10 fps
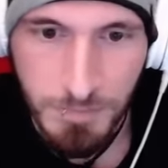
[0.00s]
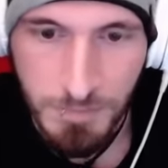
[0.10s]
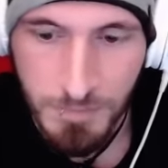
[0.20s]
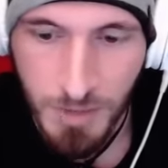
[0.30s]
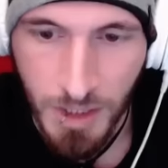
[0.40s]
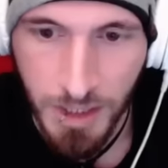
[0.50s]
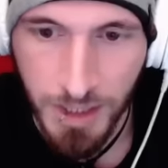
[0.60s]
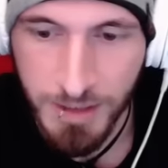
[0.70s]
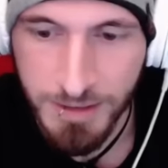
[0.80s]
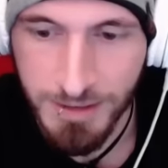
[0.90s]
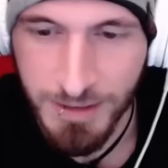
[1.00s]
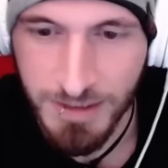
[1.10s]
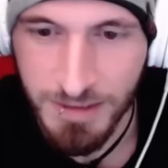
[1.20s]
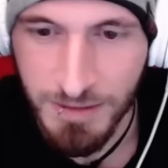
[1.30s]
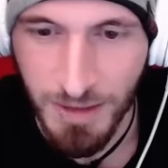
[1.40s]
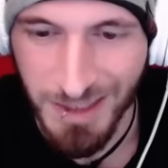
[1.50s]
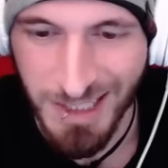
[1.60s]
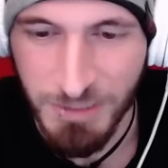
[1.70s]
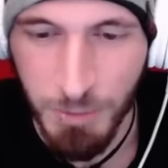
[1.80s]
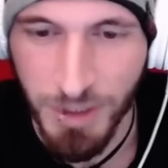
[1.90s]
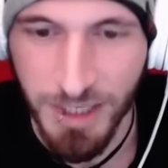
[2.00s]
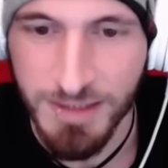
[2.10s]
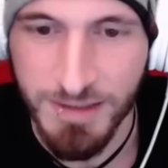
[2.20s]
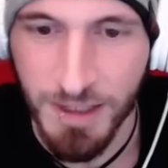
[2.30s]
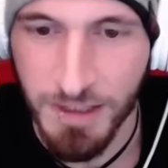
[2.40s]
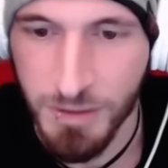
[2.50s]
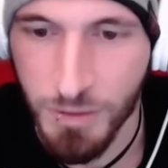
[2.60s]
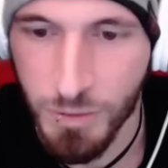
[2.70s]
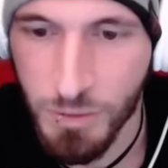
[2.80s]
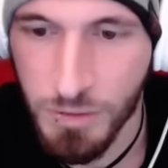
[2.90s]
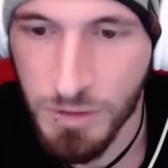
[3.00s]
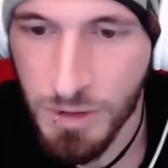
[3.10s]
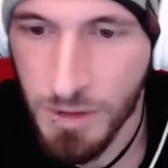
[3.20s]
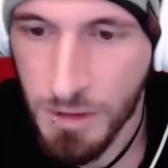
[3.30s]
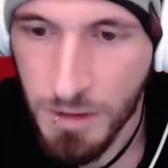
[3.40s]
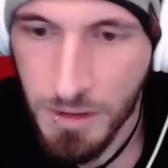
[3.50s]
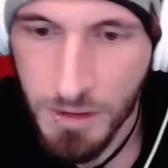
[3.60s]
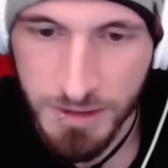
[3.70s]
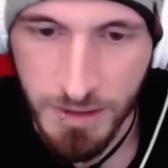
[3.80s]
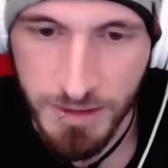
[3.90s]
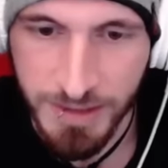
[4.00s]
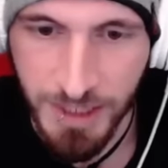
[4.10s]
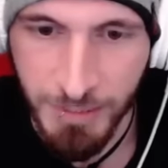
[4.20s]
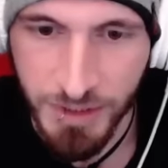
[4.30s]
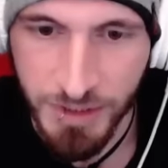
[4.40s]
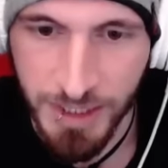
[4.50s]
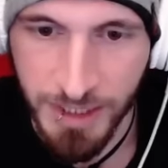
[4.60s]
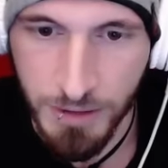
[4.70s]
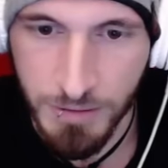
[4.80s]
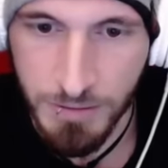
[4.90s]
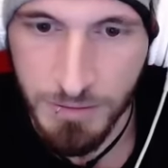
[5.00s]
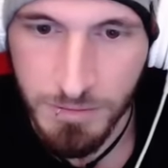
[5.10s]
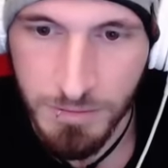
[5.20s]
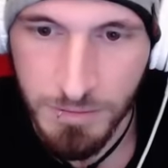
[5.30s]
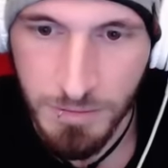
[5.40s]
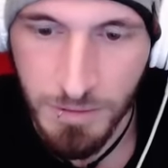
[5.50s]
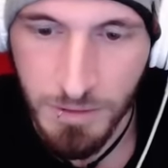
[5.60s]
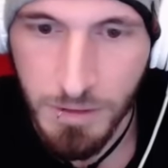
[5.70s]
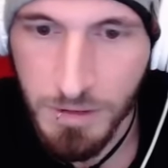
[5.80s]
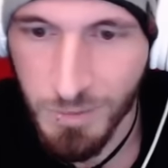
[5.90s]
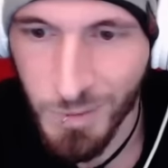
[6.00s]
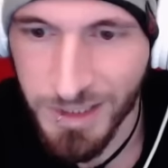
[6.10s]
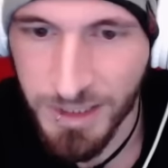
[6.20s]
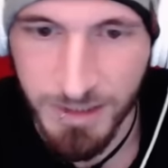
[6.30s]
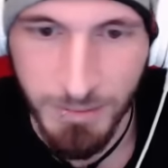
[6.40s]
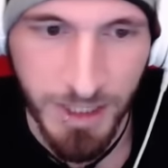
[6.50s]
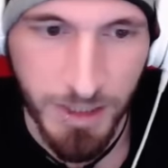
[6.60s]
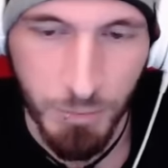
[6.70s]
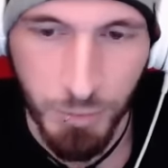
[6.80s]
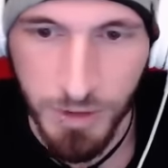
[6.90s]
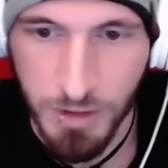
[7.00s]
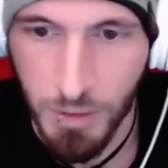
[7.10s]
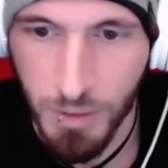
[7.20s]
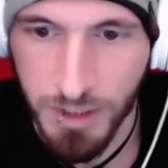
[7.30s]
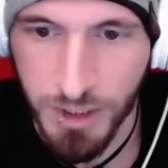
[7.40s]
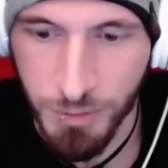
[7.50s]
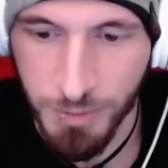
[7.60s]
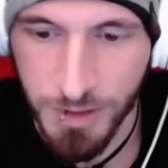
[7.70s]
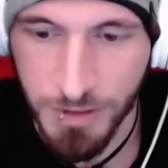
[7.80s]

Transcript: Uh, this th Exploding Hand's not going to do a ton of damage now. Because we got them down pretty low on HP.